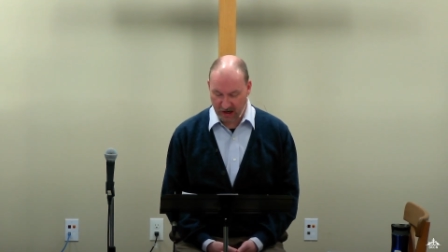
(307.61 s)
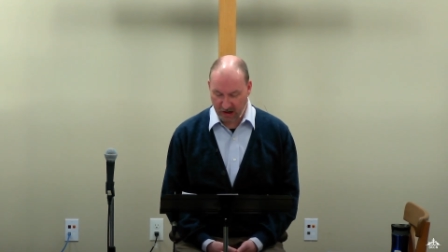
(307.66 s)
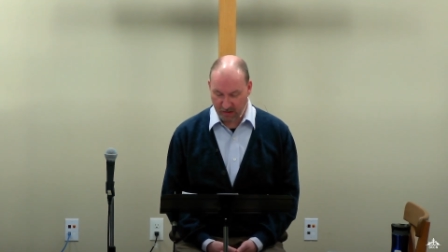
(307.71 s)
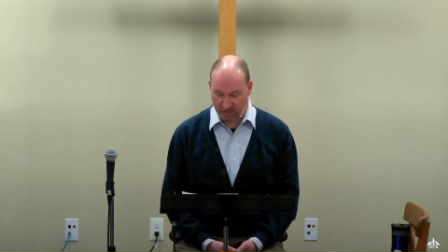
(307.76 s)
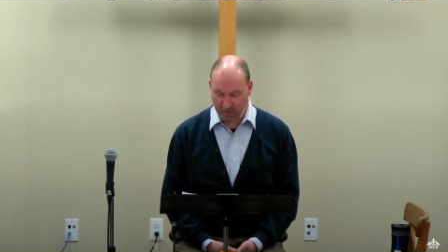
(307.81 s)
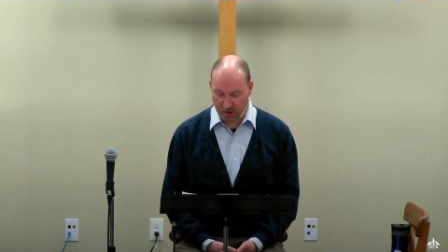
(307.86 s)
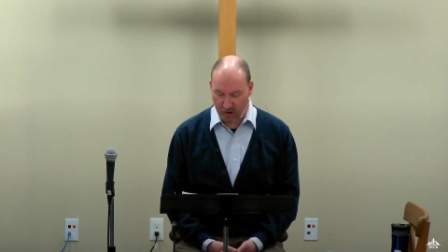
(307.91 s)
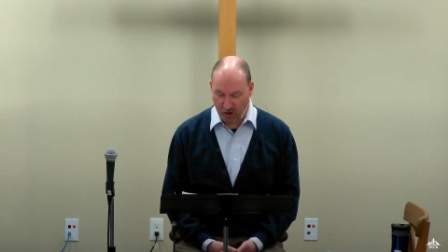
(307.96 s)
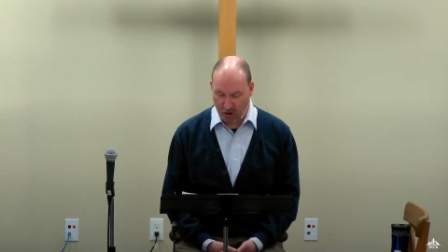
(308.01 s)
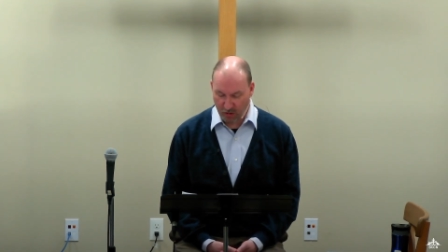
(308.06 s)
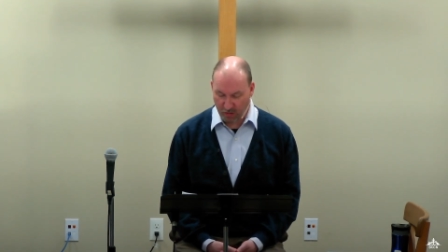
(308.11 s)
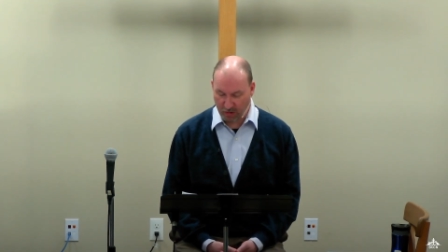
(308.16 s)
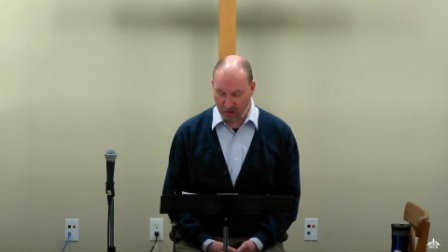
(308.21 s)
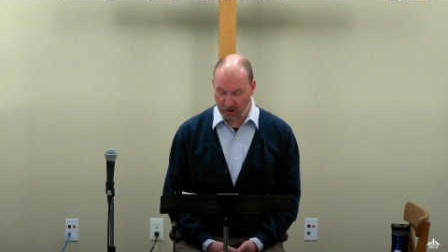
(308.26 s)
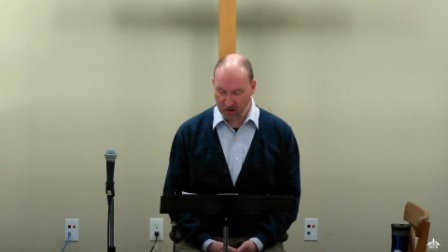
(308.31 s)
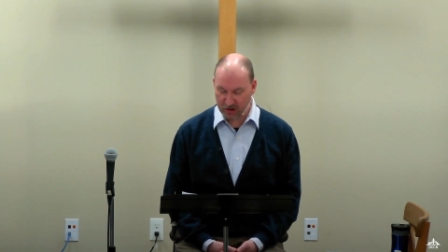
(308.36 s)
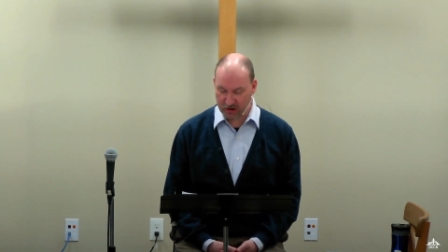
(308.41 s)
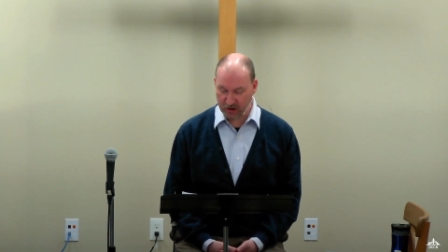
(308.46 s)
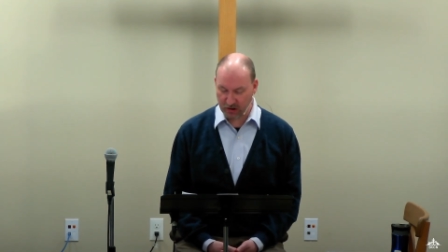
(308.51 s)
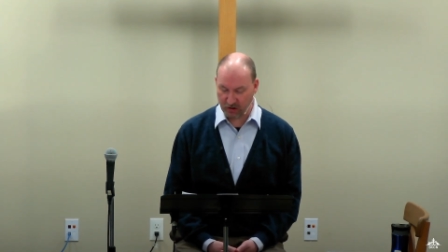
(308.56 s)
pro
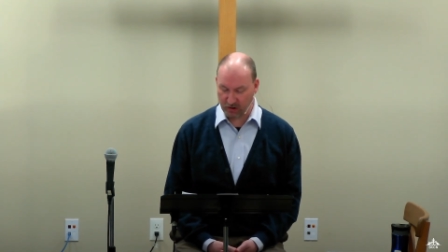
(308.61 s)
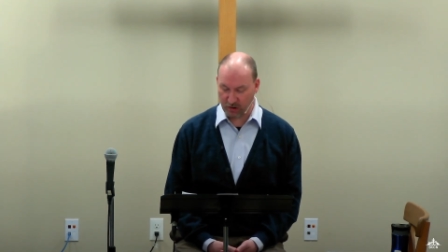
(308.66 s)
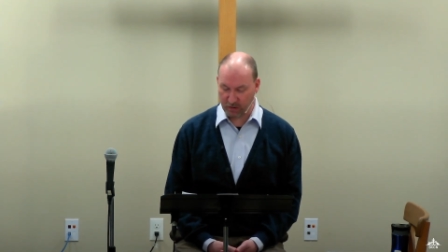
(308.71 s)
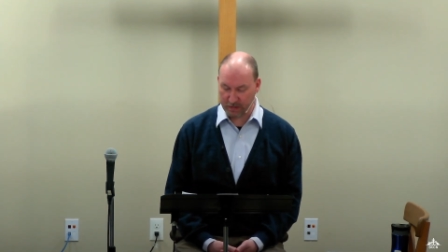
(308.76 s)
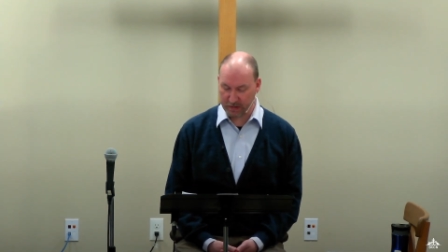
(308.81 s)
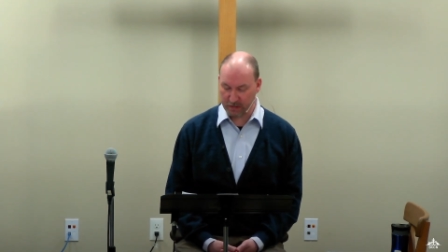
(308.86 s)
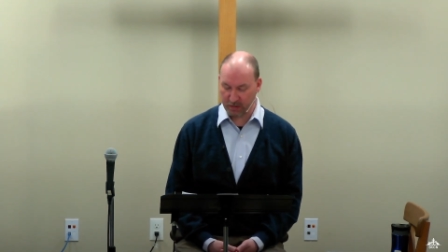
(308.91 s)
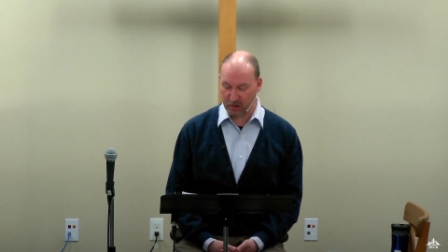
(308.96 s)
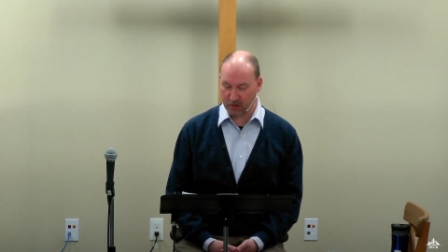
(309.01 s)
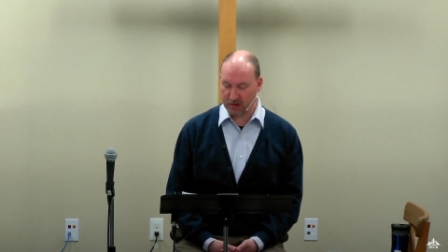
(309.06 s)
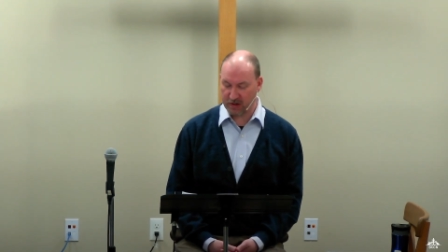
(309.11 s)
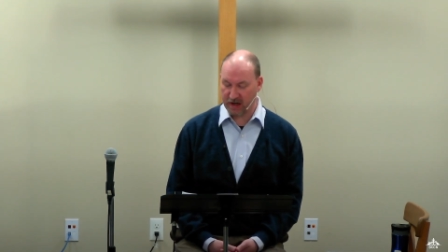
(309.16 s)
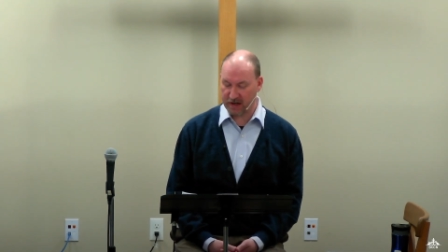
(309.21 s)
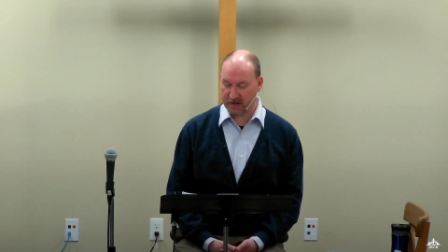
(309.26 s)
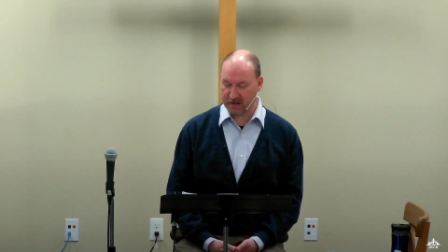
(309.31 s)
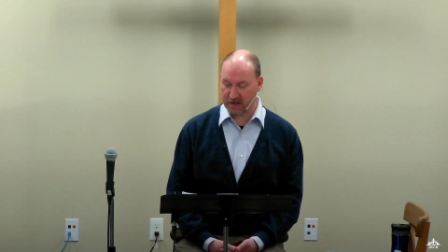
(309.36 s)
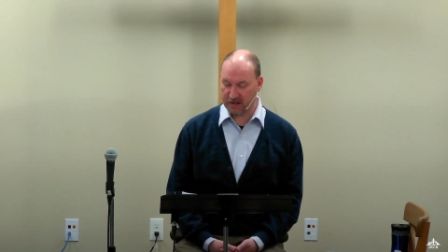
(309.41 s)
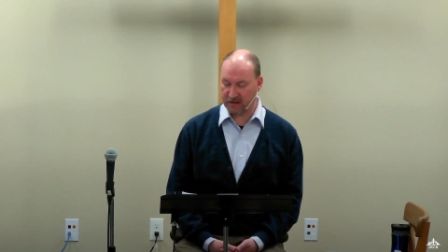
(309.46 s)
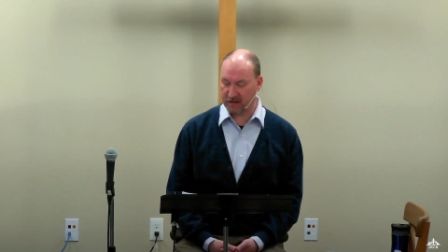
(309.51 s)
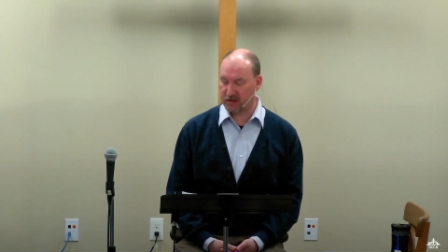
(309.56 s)
abortion groups
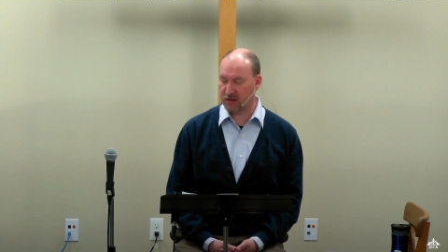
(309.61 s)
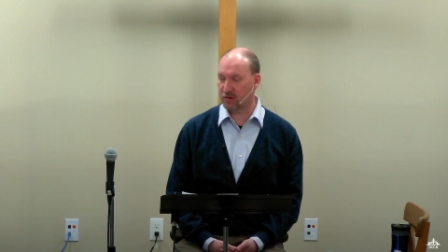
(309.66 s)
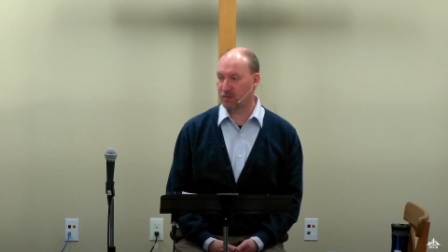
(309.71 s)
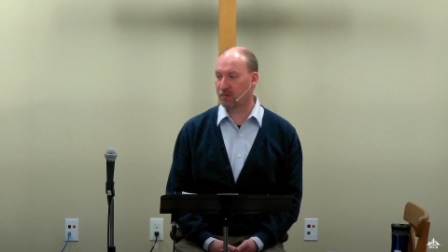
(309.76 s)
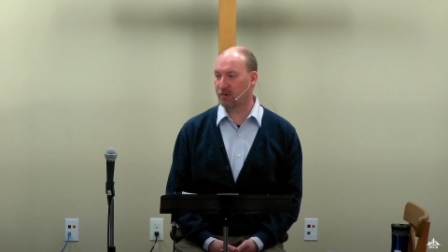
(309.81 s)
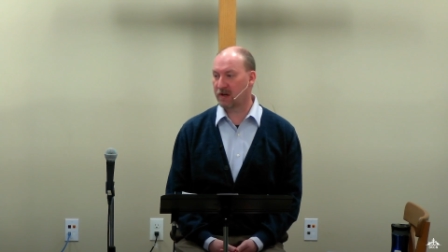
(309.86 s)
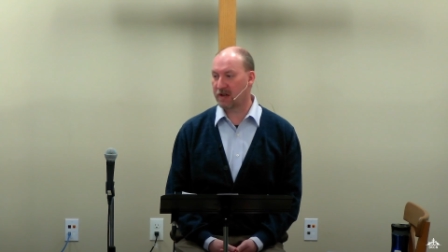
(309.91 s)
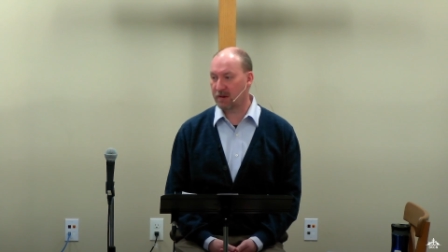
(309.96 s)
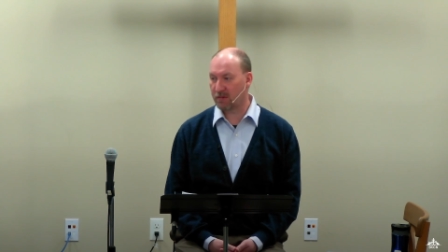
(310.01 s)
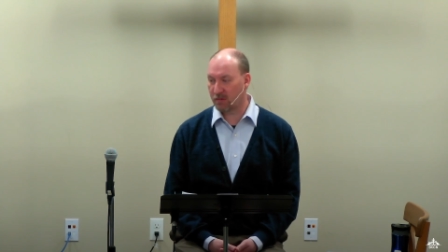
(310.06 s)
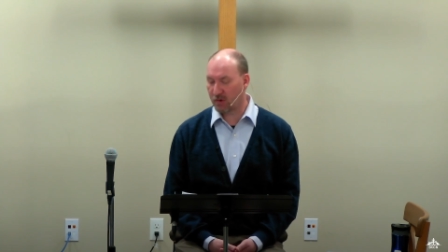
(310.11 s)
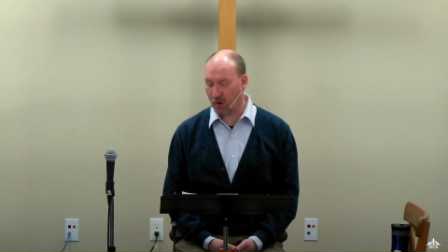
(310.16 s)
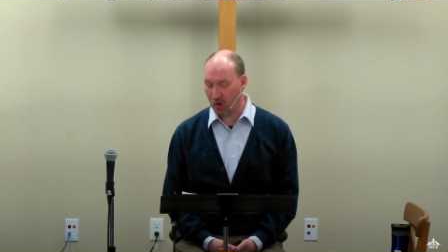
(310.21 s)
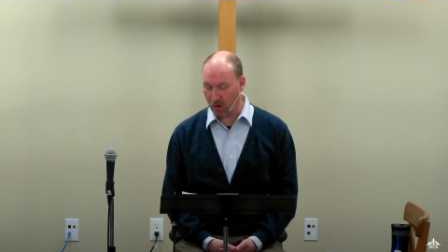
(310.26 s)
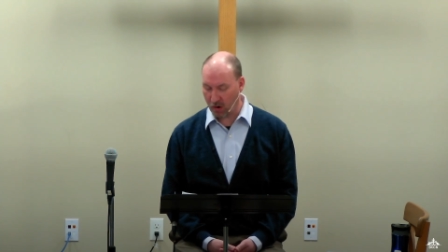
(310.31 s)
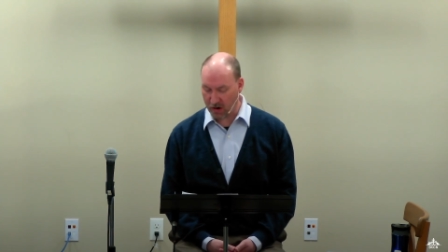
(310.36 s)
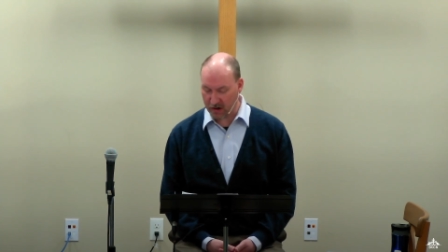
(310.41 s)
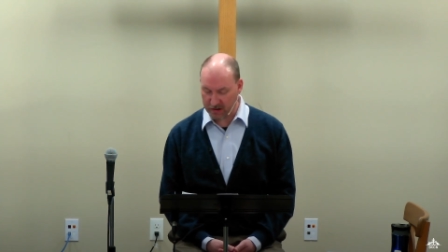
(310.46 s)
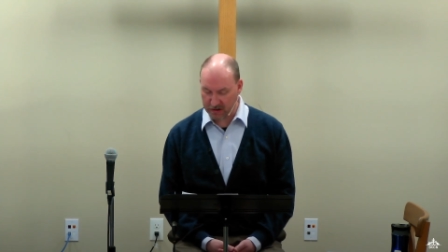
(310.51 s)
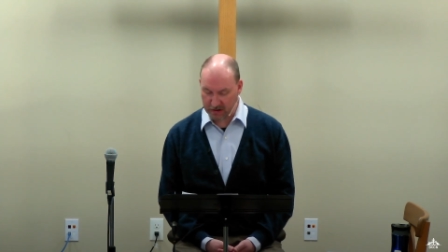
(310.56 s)
protesting the Supreme
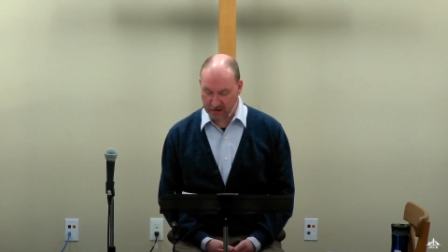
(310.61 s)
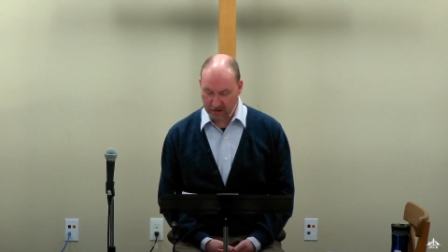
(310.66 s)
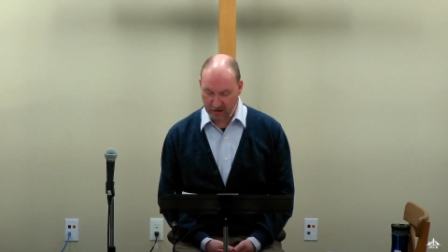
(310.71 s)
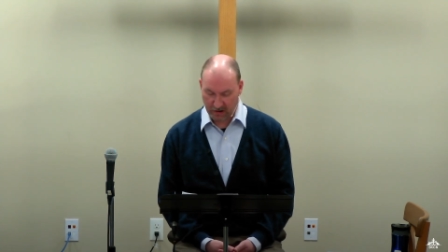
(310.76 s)
Court